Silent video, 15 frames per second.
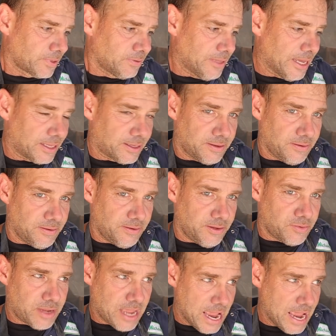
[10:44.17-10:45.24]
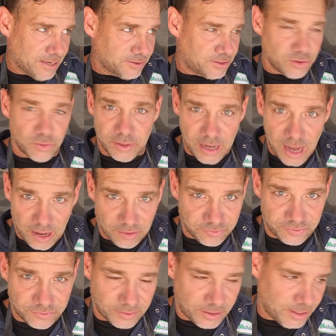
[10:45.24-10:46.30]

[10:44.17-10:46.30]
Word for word: Like, you can't do enough.